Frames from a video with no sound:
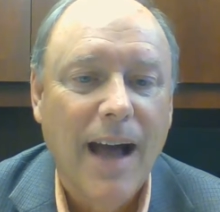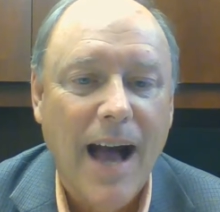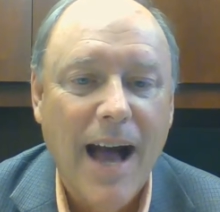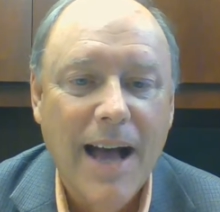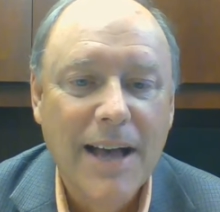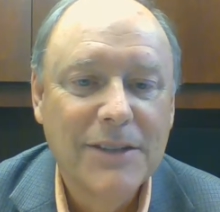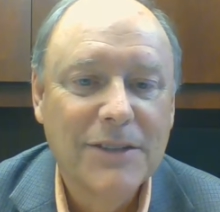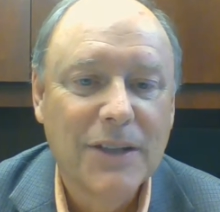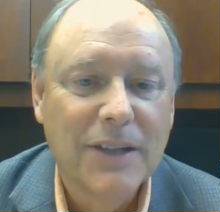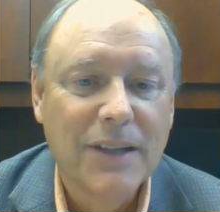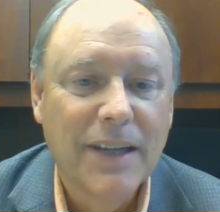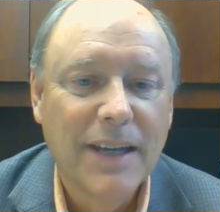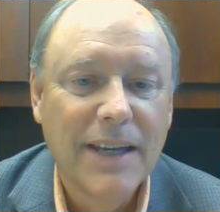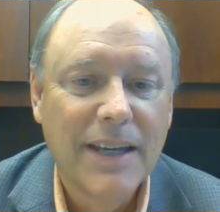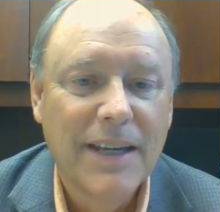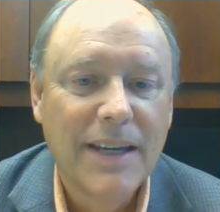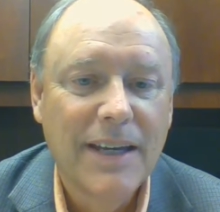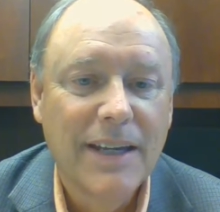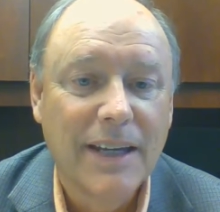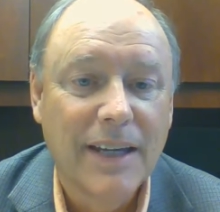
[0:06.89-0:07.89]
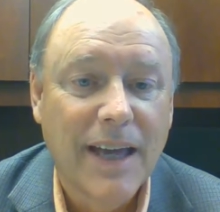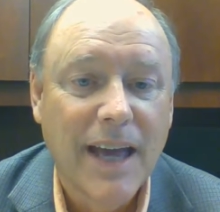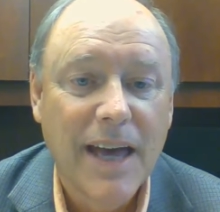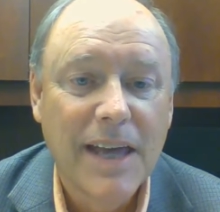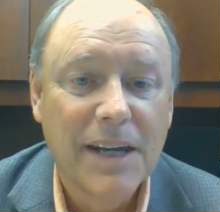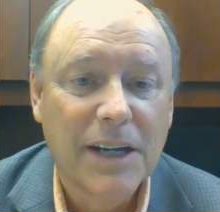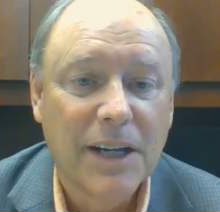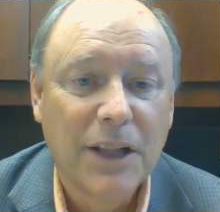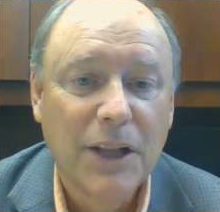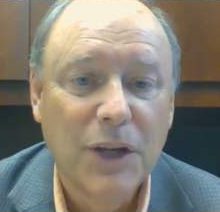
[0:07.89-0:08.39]
isolated and
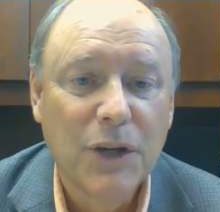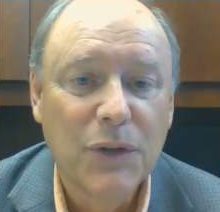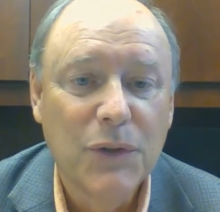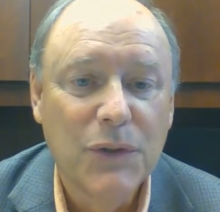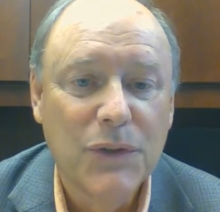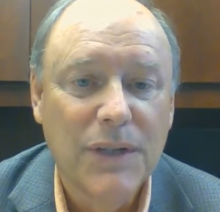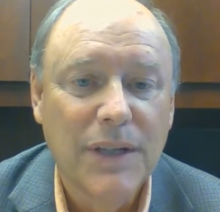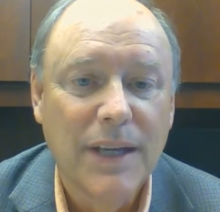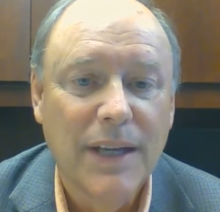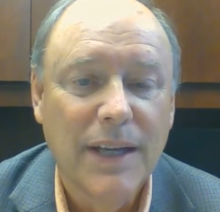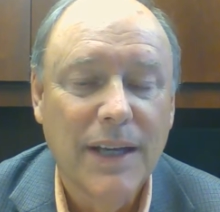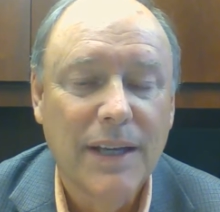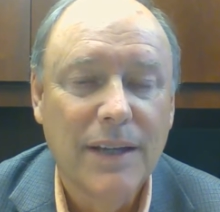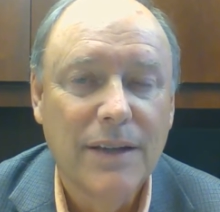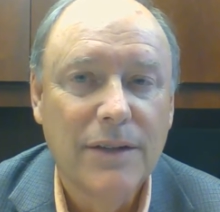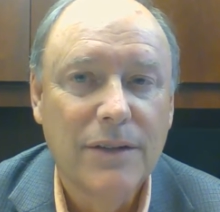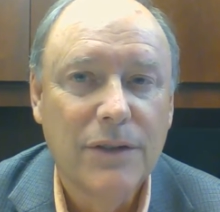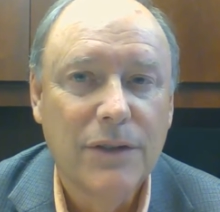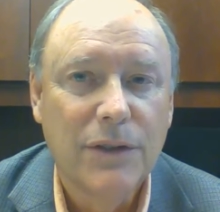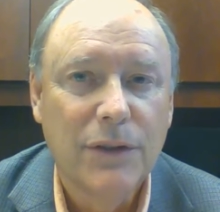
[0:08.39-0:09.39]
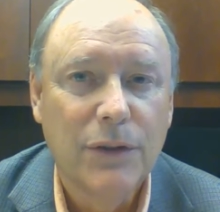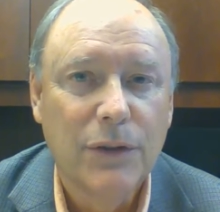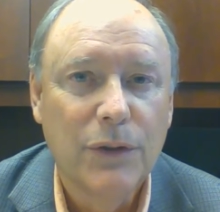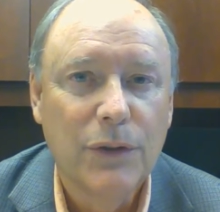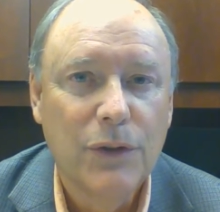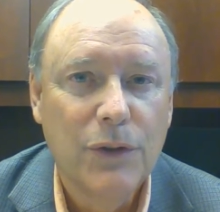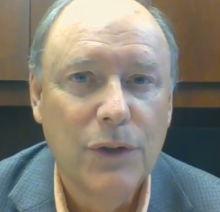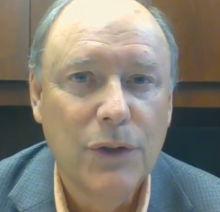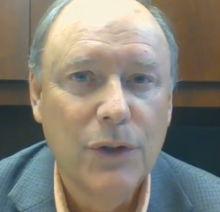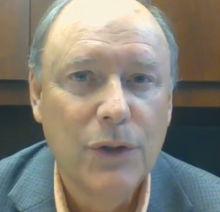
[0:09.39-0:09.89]
kind of closed in,
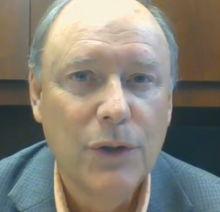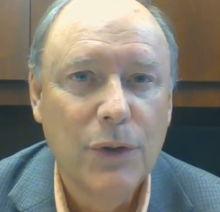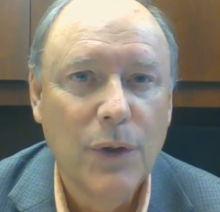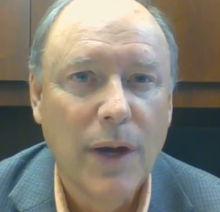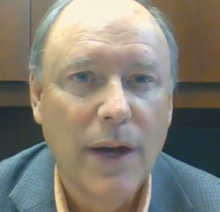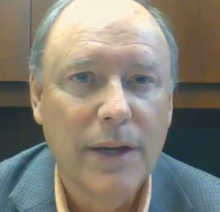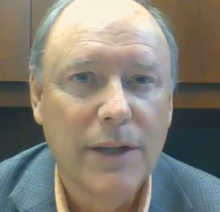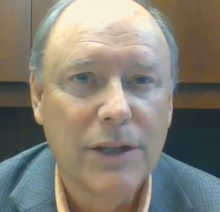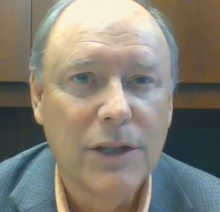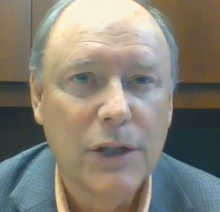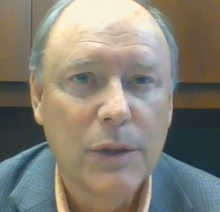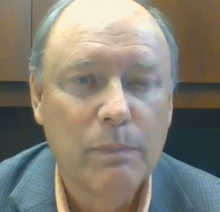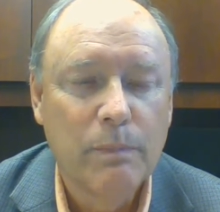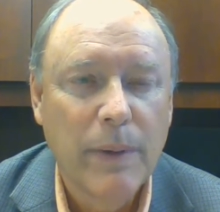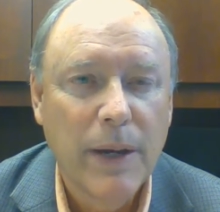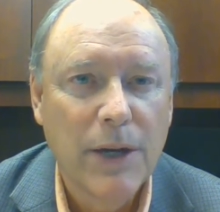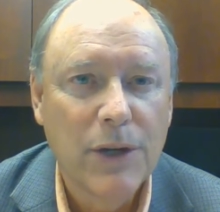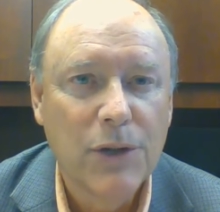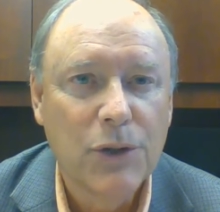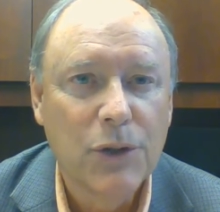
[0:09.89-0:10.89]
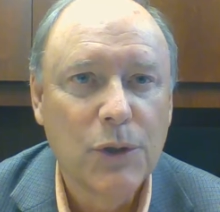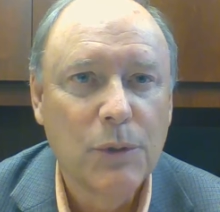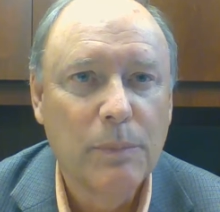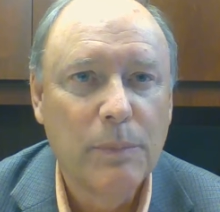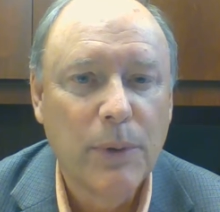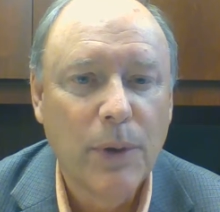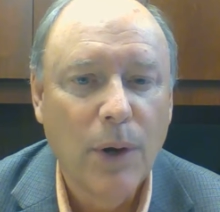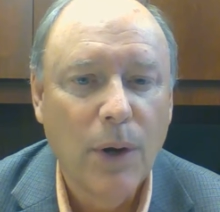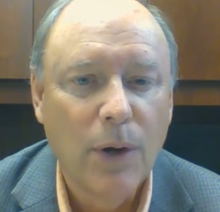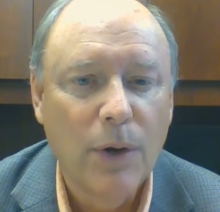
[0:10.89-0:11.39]
to do a special
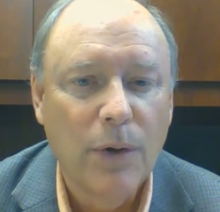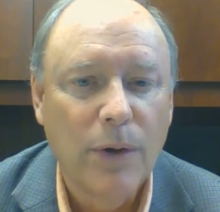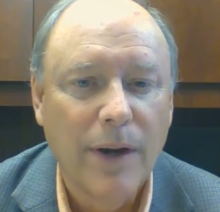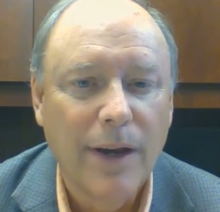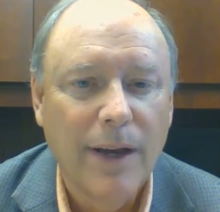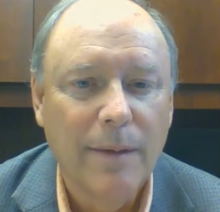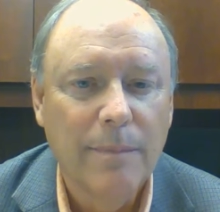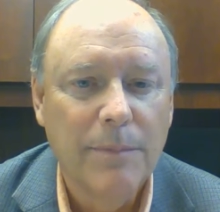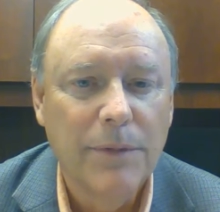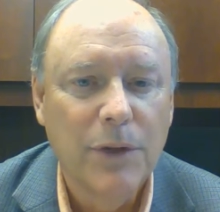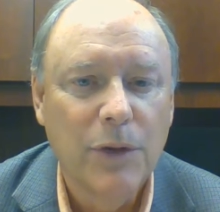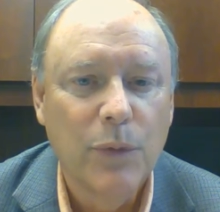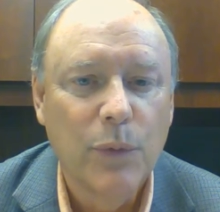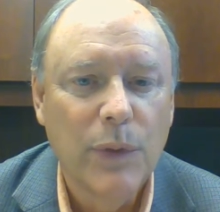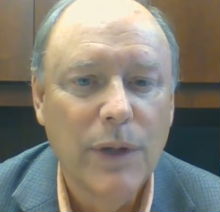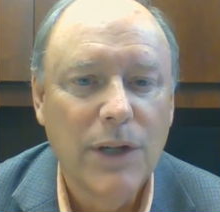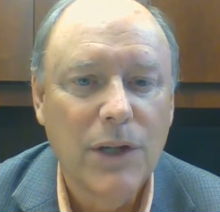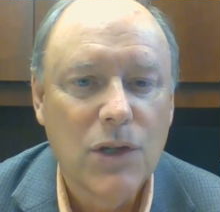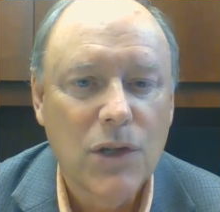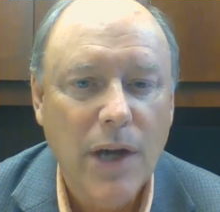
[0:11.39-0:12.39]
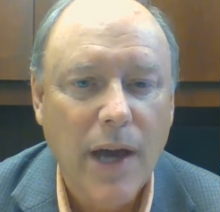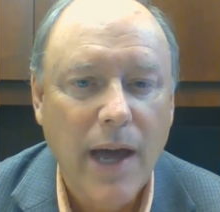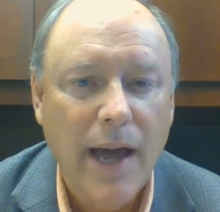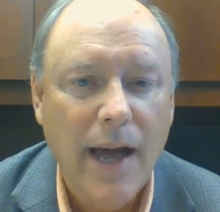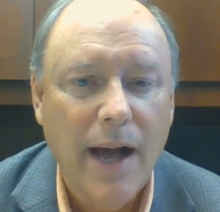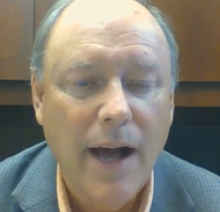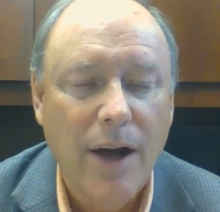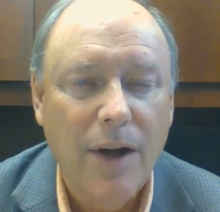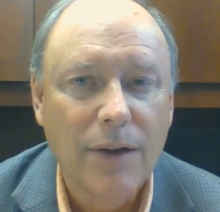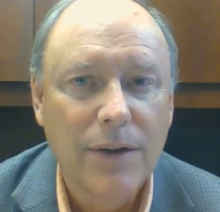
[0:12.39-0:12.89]
program to reach
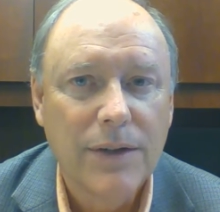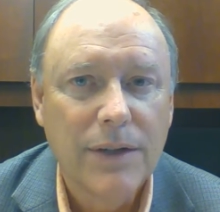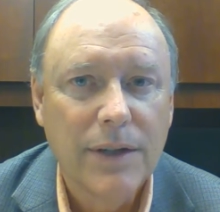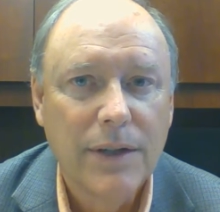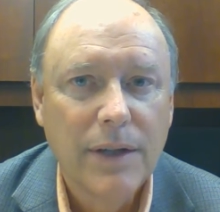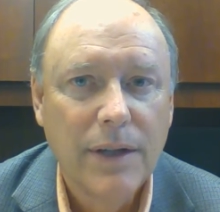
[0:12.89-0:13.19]
out